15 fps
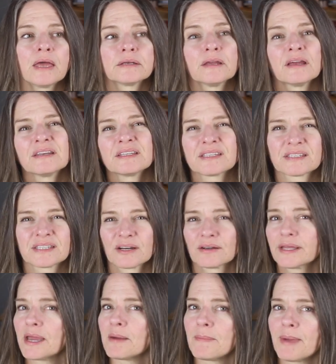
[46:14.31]
not
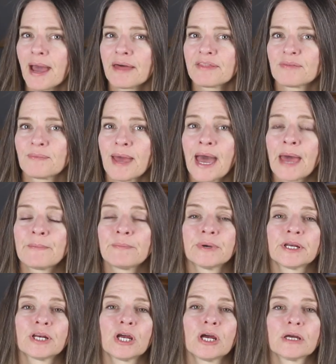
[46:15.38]
necessarily a bath mat,
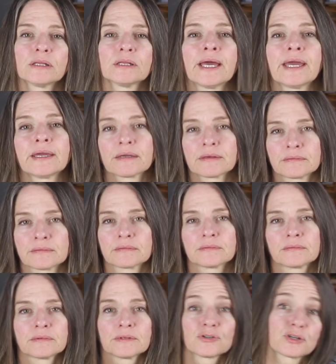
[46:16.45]
but like
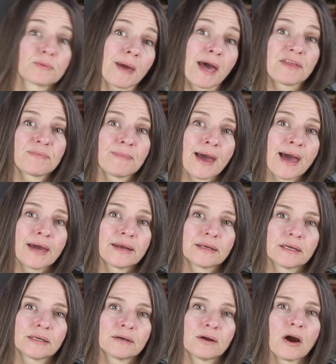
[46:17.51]
there's a bath
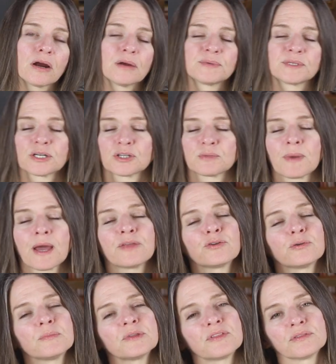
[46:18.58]
mat in our upstairs
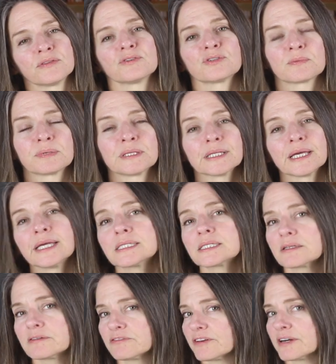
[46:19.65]
bathroom, but then there's a
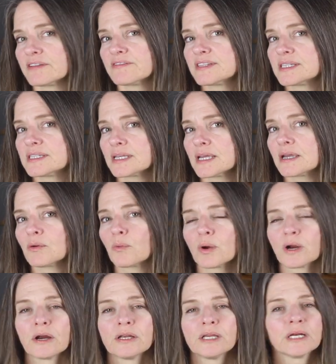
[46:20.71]
place in front of the sink
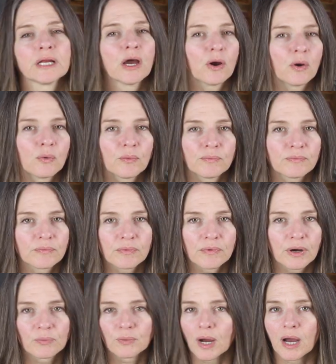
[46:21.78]
where, you know,
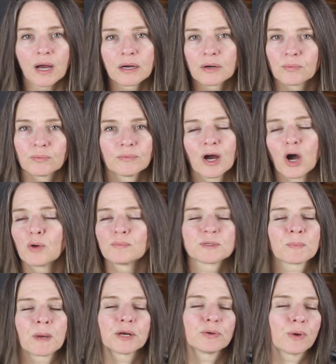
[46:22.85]
a rug, a
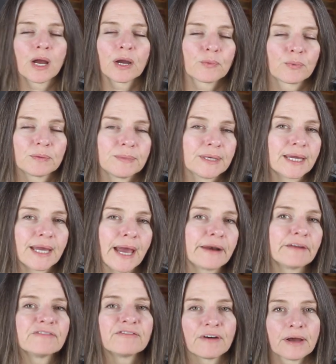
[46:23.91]
homespun rug would be
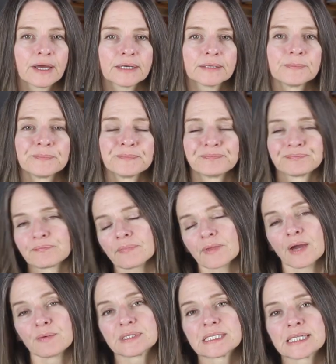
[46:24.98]
kind of fun.
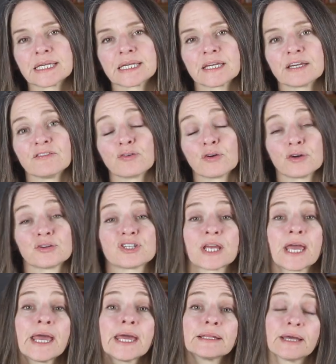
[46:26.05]
I was thinking of
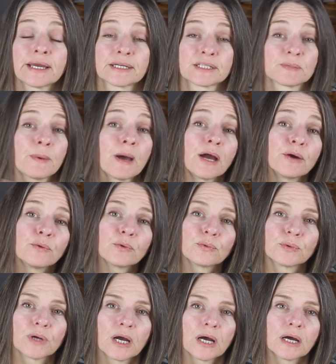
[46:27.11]
crocheting like a spiral
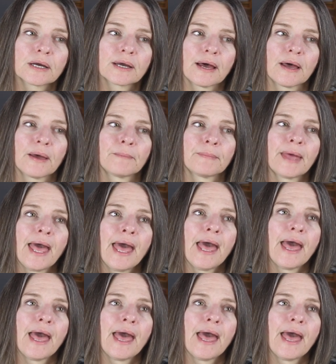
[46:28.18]
rug. Um,